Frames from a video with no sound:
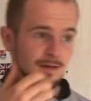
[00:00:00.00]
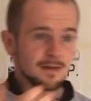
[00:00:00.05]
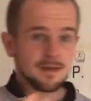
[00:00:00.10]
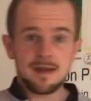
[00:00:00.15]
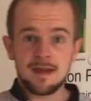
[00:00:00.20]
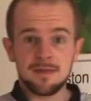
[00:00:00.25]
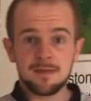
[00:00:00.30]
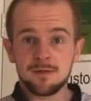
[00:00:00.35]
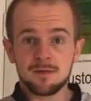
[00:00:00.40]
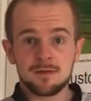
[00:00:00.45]

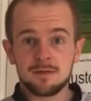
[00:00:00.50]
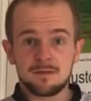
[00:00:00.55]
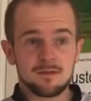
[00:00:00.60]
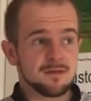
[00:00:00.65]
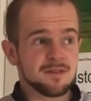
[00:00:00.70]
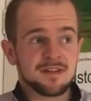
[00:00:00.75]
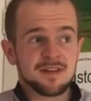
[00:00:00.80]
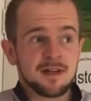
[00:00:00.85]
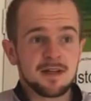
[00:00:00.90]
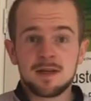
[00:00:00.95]
yeah,
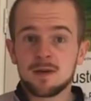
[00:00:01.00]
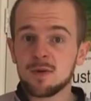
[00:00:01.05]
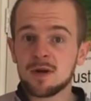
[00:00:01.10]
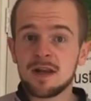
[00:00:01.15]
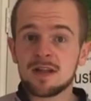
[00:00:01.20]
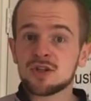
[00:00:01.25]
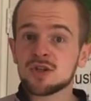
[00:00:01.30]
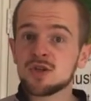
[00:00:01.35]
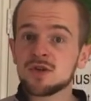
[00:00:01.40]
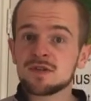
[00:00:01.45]
still you
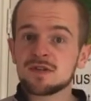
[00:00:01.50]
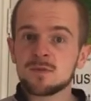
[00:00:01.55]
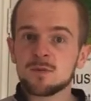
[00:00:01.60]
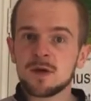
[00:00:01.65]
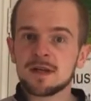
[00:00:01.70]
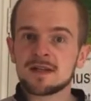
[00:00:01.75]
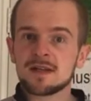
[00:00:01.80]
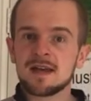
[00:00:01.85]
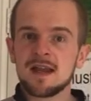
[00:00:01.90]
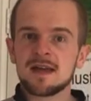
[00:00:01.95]
were choosing
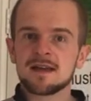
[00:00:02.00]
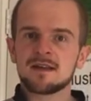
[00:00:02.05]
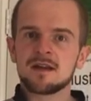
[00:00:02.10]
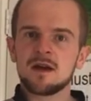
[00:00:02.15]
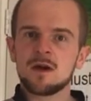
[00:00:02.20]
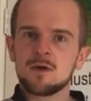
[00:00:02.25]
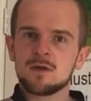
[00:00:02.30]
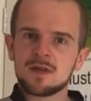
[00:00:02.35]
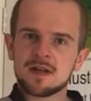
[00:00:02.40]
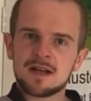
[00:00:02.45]
when to let
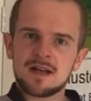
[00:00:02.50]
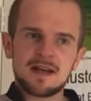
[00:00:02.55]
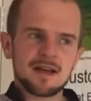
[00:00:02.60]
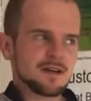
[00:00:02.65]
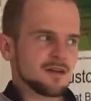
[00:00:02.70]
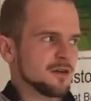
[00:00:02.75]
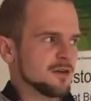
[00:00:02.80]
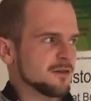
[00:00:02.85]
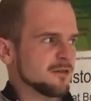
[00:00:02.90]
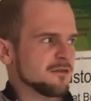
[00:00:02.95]
go. The
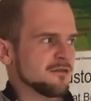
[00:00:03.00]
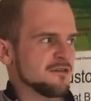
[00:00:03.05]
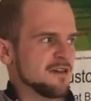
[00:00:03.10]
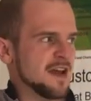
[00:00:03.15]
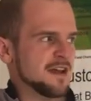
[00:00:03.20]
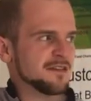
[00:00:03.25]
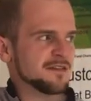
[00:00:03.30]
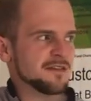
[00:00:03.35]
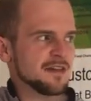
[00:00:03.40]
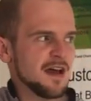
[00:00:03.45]
clicker
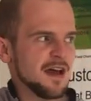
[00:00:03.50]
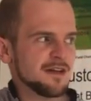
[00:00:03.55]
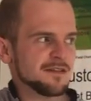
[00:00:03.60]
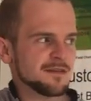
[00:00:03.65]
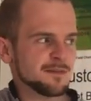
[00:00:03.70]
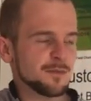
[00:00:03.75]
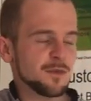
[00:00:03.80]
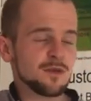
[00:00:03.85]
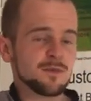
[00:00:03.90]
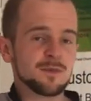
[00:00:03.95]
creates that as
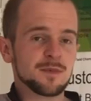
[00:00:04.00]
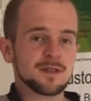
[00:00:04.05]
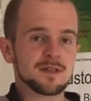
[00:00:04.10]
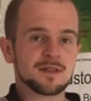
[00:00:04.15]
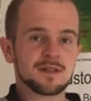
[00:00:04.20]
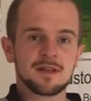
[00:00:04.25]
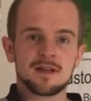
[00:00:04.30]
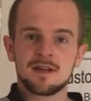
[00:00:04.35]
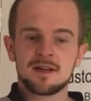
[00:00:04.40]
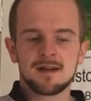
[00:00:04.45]
a movement,
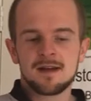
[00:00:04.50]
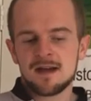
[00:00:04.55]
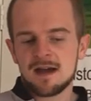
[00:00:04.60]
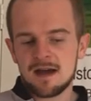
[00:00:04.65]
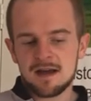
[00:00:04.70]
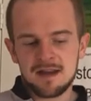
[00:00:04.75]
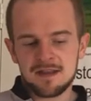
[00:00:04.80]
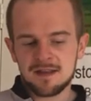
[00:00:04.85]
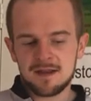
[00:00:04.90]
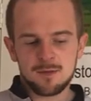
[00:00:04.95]

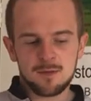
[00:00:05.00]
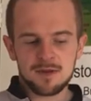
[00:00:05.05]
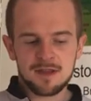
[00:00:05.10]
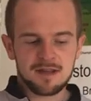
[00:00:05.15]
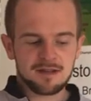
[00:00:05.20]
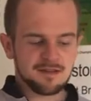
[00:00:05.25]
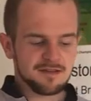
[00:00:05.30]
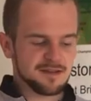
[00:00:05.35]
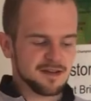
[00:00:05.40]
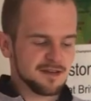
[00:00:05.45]
and I think
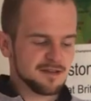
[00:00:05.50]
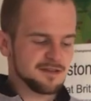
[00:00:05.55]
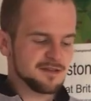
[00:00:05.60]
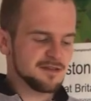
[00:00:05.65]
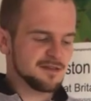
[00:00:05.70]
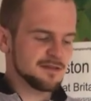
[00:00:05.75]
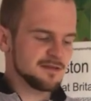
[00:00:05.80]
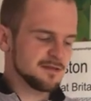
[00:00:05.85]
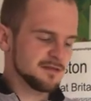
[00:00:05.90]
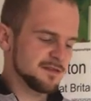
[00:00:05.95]
within
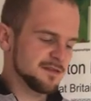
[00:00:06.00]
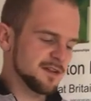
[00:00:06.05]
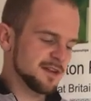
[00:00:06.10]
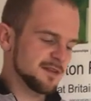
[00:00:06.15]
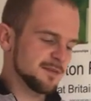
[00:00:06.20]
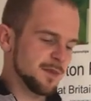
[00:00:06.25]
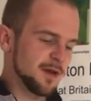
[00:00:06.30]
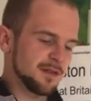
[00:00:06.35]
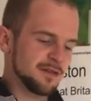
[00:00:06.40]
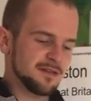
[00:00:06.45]
six
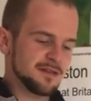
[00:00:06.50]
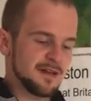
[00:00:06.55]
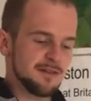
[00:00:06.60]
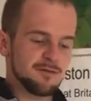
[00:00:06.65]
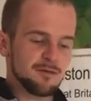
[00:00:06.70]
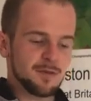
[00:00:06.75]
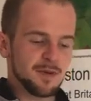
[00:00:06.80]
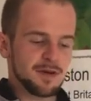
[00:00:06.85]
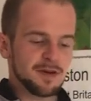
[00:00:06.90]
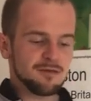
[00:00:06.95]
months
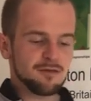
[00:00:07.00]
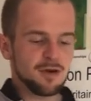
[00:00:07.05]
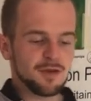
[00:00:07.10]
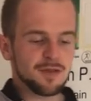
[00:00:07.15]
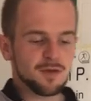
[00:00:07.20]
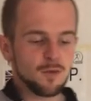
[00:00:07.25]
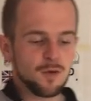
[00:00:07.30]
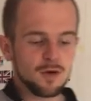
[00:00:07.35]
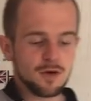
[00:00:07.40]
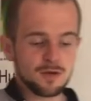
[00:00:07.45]
everybody around
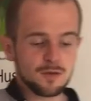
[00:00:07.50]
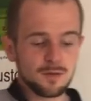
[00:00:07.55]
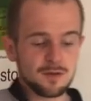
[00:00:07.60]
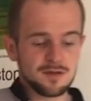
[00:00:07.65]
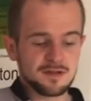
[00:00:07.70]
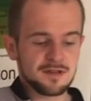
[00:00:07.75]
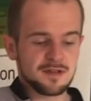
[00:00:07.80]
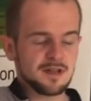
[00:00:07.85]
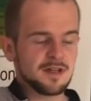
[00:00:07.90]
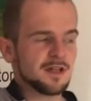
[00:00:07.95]
the world
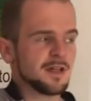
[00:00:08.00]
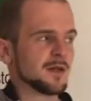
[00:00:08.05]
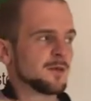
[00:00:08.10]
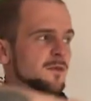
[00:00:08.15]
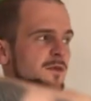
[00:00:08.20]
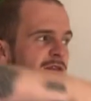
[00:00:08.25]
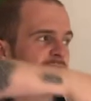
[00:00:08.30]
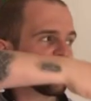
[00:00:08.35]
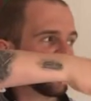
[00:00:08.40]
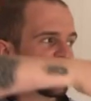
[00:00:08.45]
was
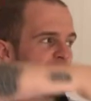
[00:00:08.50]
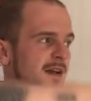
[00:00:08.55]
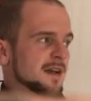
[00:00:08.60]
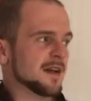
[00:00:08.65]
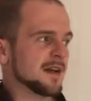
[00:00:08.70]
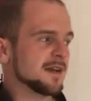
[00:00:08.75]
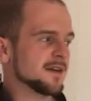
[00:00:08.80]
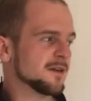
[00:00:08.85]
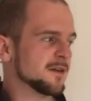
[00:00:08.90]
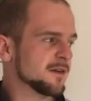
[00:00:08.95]
running a
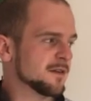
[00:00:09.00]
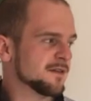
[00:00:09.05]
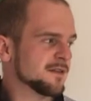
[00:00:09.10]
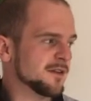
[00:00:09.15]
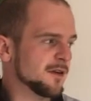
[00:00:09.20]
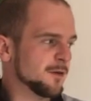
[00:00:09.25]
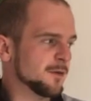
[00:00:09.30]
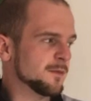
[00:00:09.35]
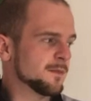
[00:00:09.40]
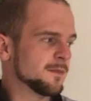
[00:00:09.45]
clicker.
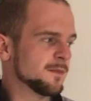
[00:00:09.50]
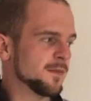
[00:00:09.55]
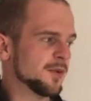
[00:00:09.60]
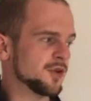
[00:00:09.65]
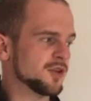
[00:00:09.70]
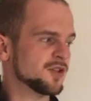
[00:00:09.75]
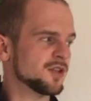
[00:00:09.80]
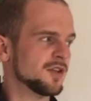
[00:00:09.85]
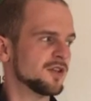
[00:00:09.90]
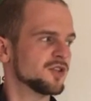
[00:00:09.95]
So
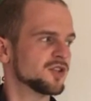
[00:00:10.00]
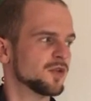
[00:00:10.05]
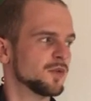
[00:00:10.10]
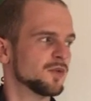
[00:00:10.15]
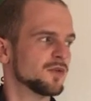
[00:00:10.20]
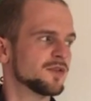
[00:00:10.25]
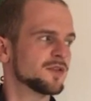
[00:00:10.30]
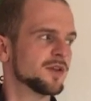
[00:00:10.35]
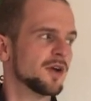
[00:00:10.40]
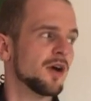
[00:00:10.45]
push
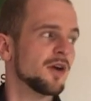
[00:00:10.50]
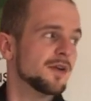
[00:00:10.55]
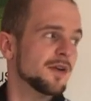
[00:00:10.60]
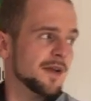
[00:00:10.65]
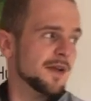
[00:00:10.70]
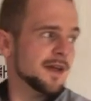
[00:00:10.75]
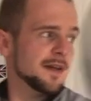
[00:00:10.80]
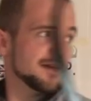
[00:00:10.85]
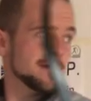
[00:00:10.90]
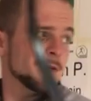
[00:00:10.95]
shoulder down and
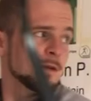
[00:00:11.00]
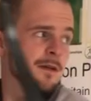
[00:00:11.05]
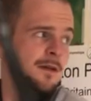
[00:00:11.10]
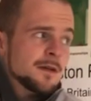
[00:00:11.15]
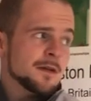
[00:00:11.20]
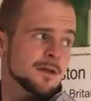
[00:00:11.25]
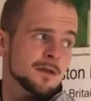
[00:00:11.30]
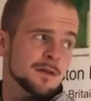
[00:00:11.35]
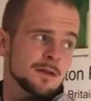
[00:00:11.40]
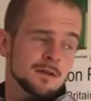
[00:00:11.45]

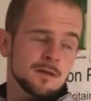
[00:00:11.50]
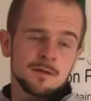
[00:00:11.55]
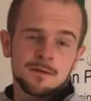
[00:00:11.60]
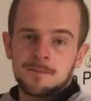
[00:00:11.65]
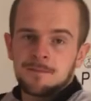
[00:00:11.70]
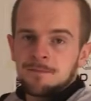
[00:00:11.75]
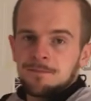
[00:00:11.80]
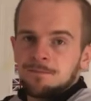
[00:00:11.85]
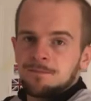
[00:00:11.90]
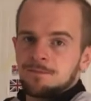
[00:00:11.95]

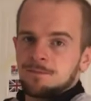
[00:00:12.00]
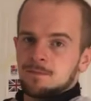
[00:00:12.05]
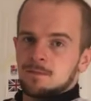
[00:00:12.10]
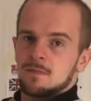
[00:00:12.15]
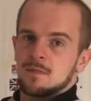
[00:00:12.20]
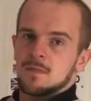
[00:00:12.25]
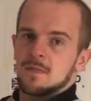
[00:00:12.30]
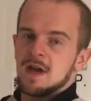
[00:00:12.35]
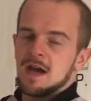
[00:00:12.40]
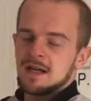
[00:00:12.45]

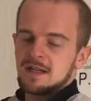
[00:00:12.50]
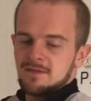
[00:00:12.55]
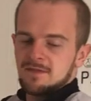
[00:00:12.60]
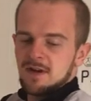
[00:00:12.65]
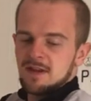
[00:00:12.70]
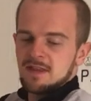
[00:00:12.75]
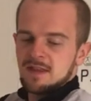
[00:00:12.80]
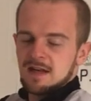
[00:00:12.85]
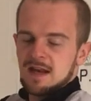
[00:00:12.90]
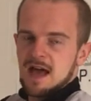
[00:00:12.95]
in,
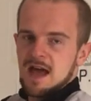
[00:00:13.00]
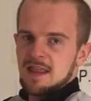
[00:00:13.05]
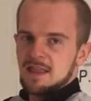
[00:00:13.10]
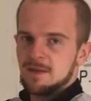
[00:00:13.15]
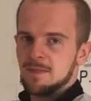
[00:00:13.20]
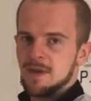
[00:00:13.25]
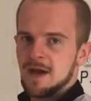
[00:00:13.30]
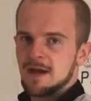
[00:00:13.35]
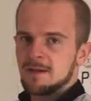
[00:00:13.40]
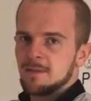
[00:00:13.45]
activating the lat and
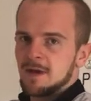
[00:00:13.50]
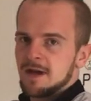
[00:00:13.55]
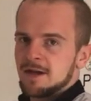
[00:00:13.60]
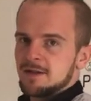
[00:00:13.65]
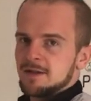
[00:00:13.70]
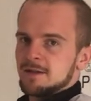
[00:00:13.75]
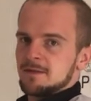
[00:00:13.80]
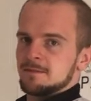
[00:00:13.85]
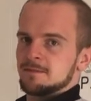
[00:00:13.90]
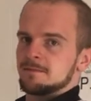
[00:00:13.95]
the pec
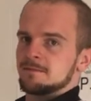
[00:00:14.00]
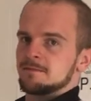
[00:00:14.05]
minor,